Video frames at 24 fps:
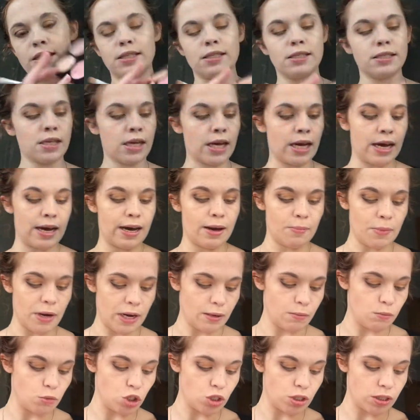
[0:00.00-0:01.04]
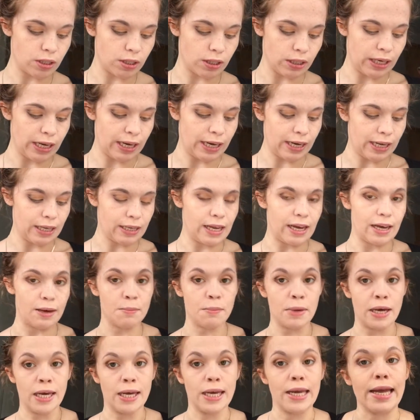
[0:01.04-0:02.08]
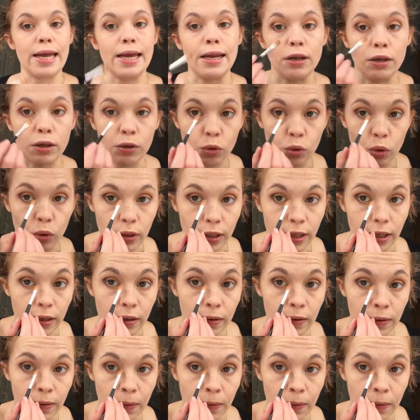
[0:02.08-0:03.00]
this time, and I'm just going to highlight my inner corner.